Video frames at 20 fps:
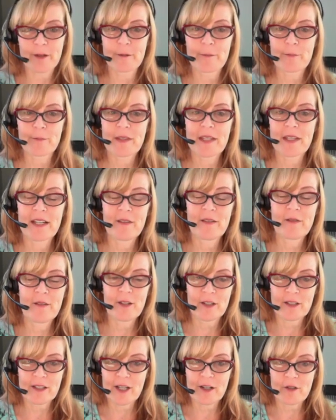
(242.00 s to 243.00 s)
sample
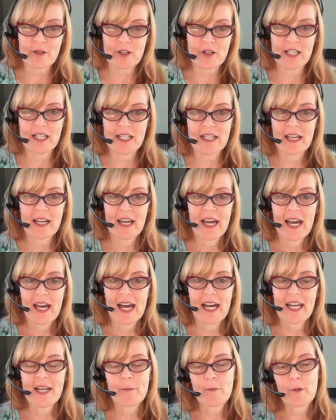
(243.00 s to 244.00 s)
of your coaching,
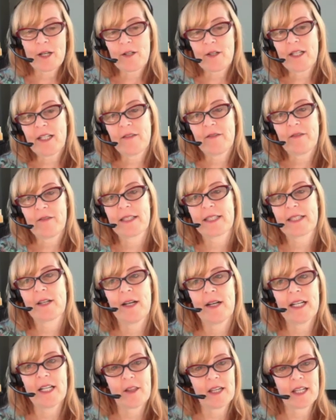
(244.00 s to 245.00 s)
and I'm wondering if
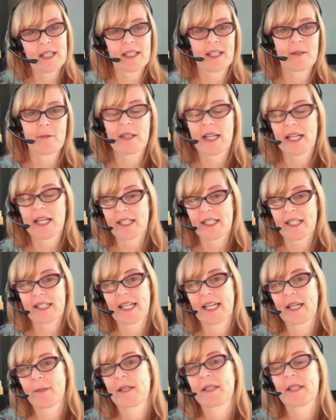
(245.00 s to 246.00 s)
is there anything that you would like
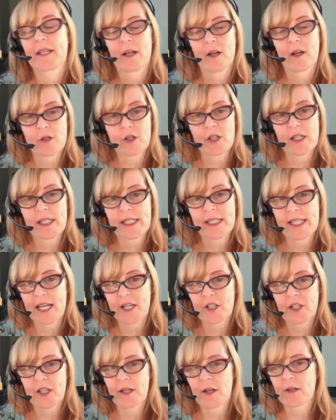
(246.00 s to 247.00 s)
to say about the coaching
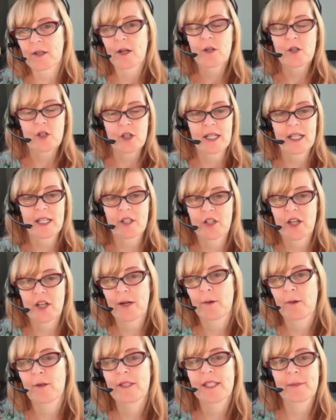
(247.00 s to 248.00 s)
session or coaching
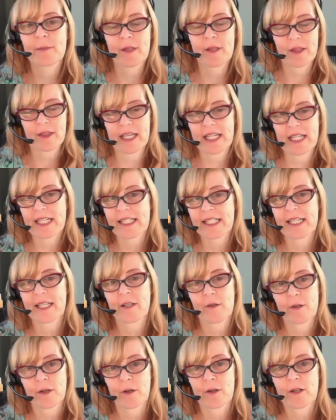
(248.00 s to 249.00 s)
in general, some of the things
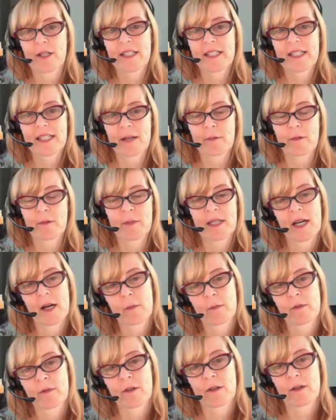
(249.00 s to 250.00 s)
that you noticed that would
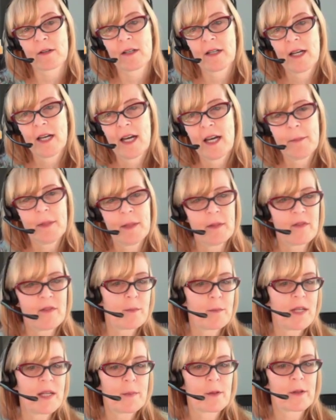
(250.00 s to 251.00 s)
be helpful,
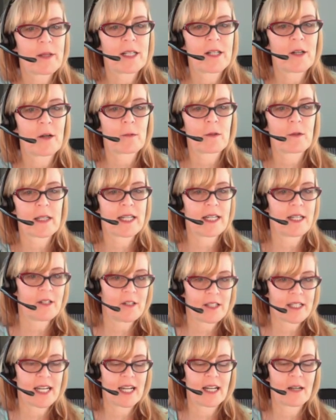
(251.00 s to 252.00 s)
maybe for people that don't
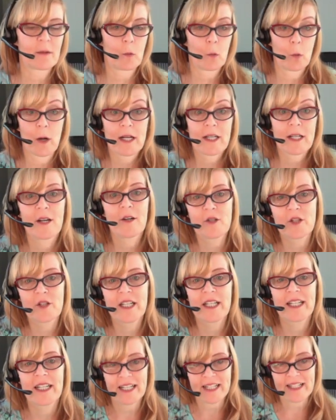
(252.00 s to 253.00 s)
really understand what
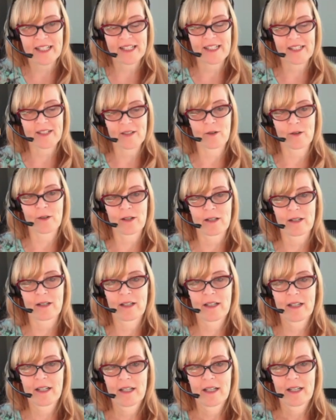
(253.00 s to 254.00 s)
coaching is,
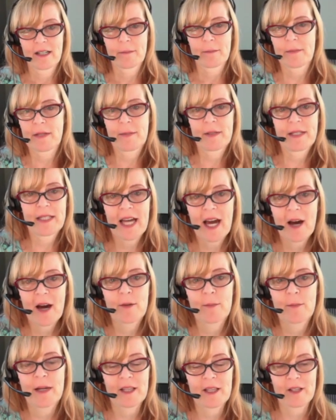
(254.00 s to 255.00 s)
or maybe
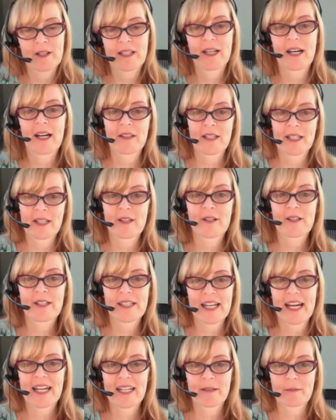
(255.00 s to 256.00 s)
how it might look on the
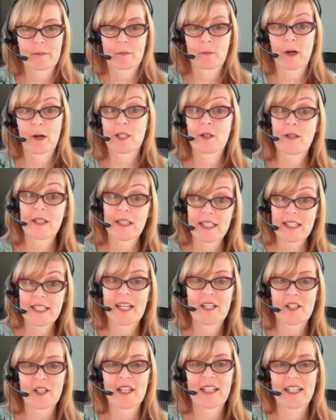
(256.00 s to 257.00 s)
other side while you're
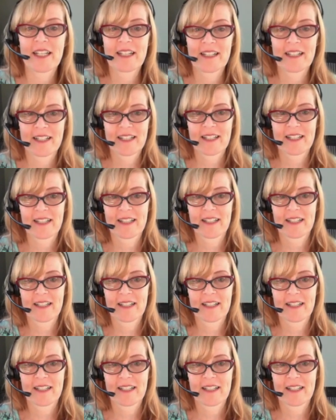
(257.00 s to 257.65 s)
in the session.